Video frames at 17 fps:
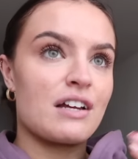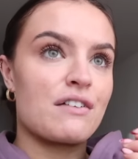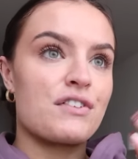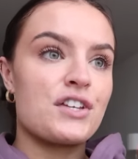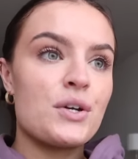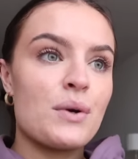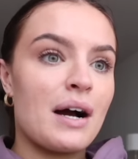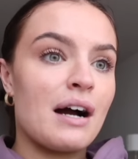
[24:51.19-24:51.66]

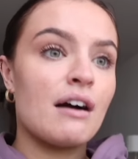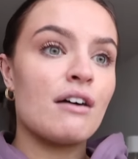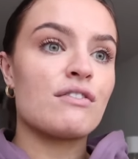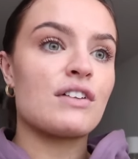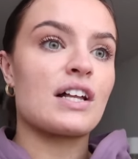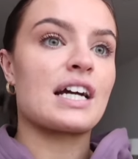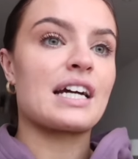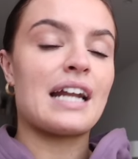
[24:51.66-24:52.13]
If you
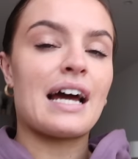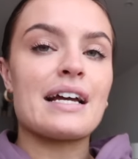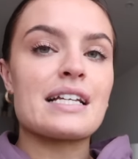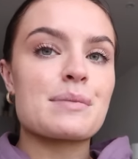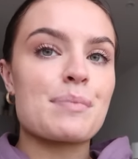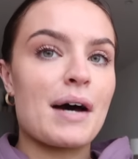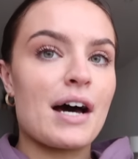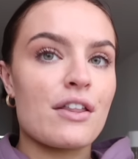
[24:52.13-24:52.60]
have like an
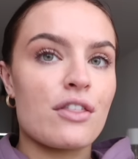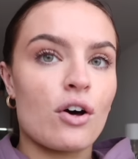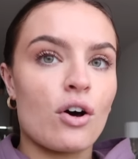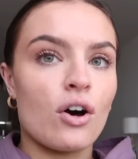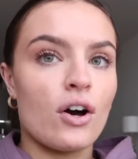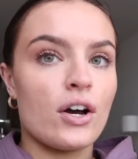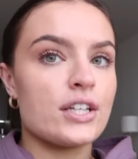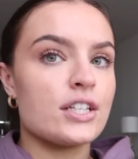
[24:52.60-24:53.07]
ice bath,
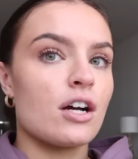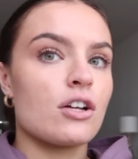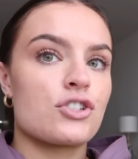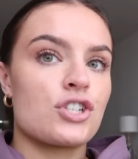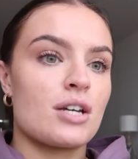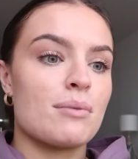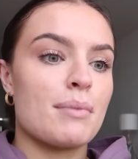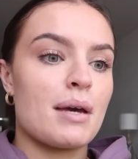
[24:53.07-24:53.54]
or at your
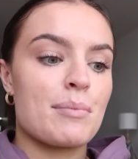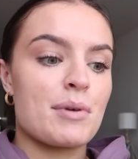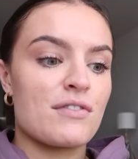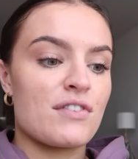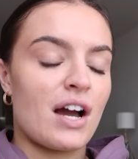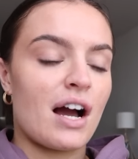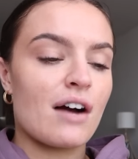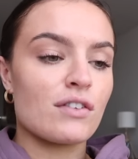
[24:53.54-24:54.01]
gym, maybe
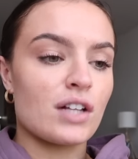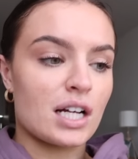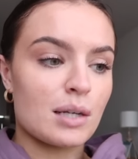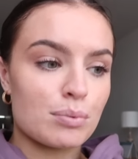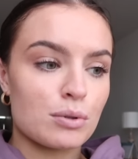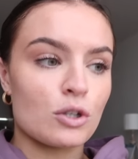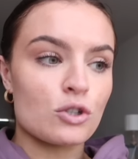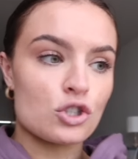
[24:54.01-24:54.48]
if you have
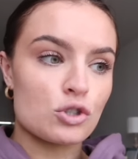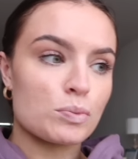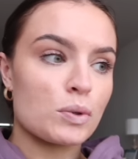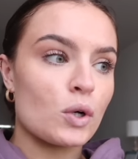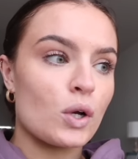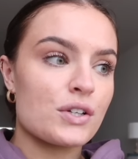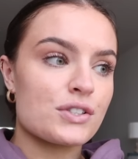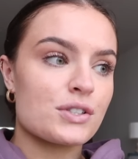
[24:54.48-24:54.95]
like a plunge
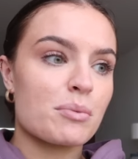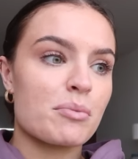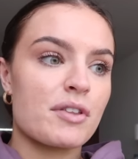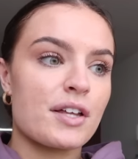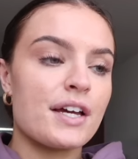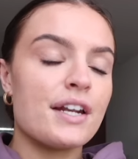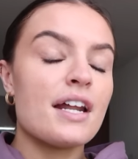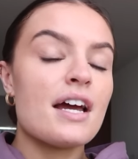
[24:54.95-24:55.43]
pool or
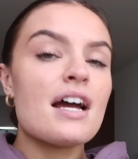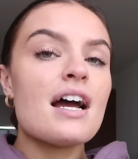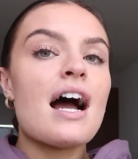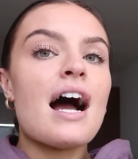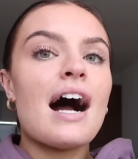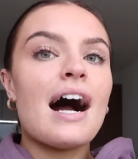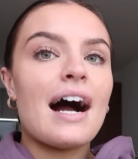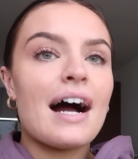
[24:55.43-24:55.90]
something,
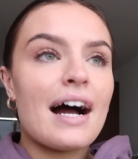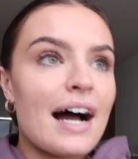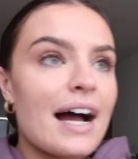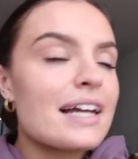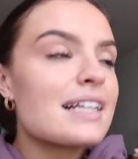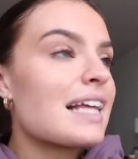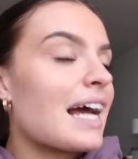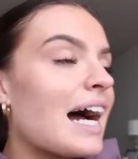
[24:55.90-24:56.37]

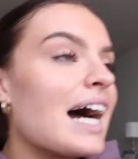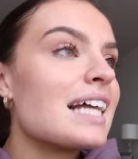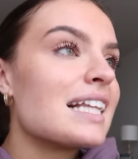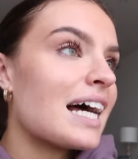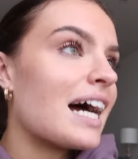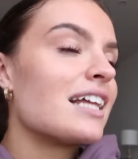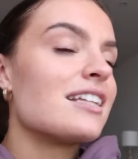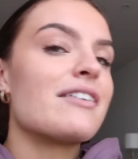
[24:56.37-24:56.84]
highly,
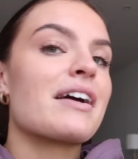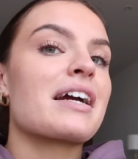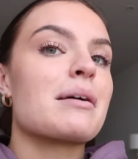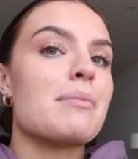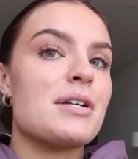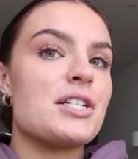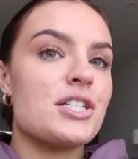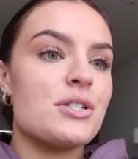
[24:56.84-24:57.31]
highly, highly
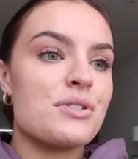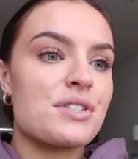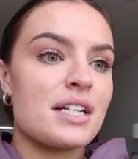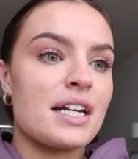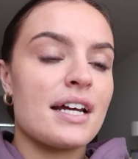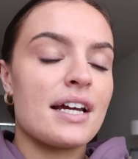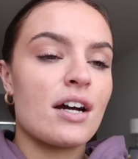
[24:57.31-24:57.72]
recommend using it.